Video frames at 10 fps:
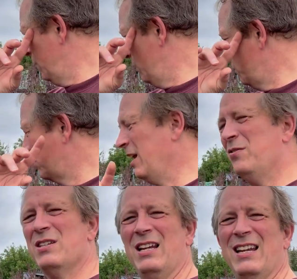loose
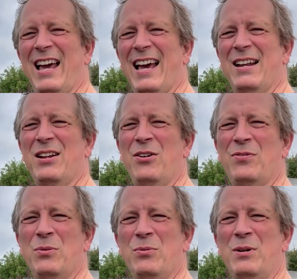leaves in, and
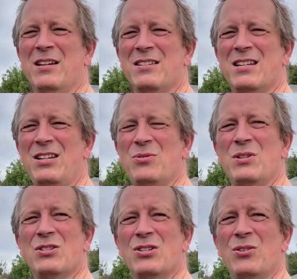hopefully we'll be
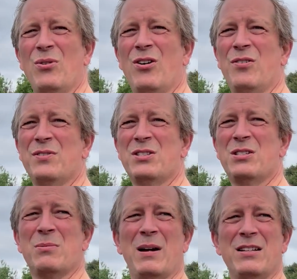continuing to harvest the
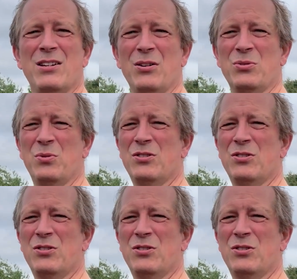tomatoes,